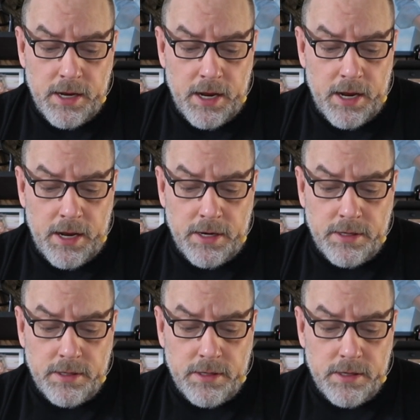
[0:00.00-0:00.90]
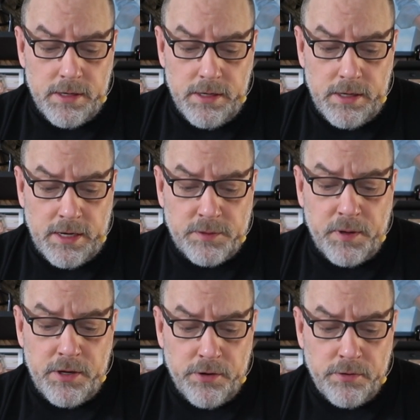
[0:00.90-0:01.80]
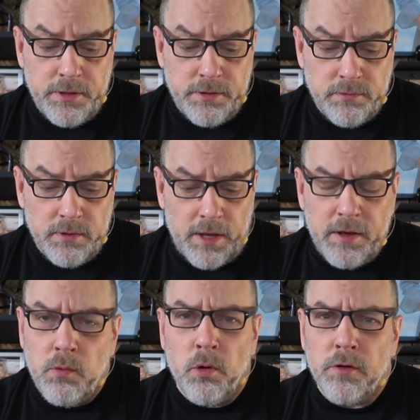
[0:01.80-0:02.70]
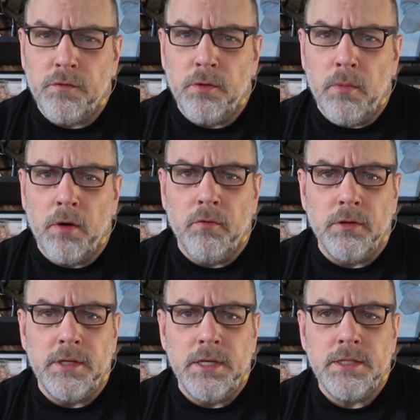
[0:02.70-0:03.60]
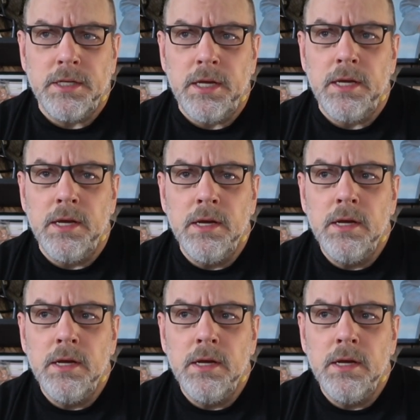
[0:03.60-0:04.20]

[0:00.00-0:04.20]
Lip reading: and he's been doing, I think, work for Marvel and DC